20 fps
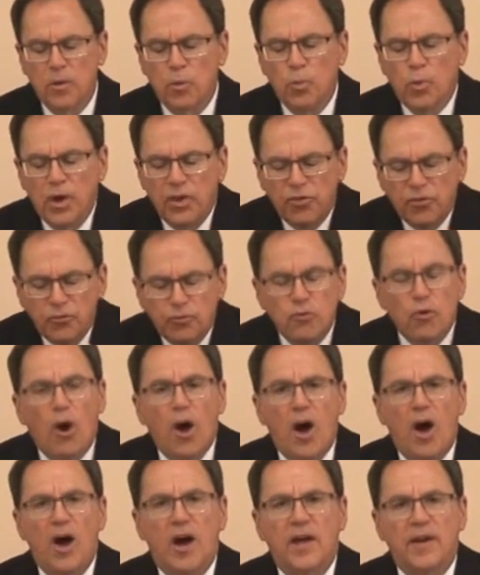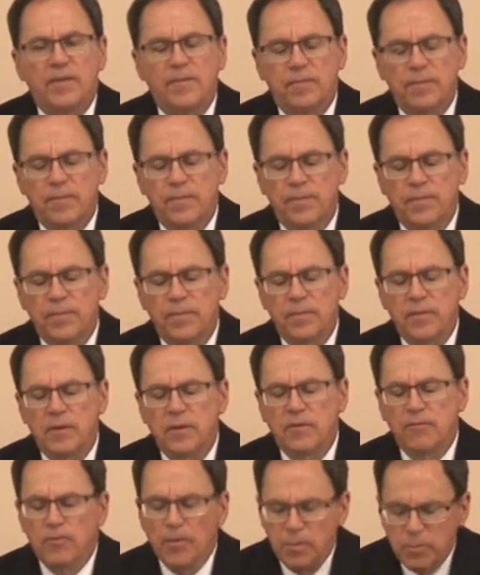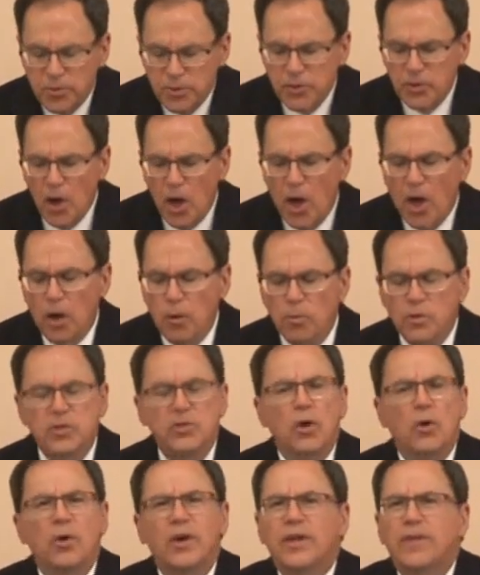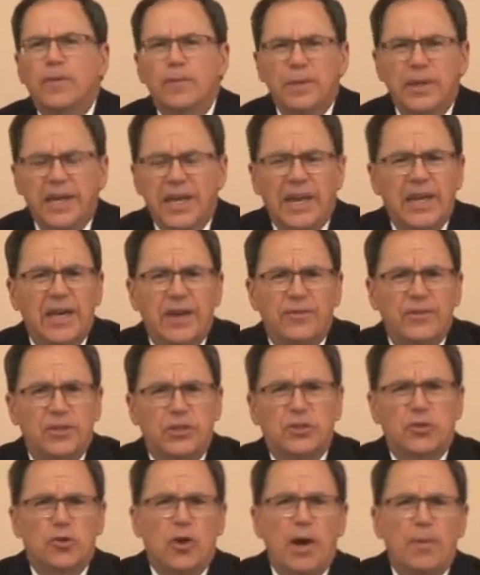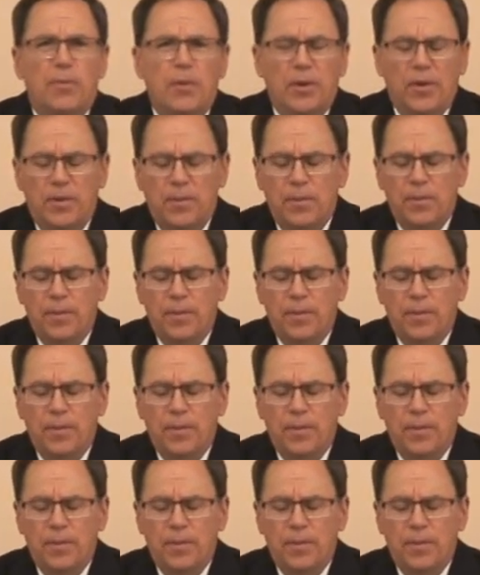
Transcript: withdrawn from Saul was only the beginning of his trouble.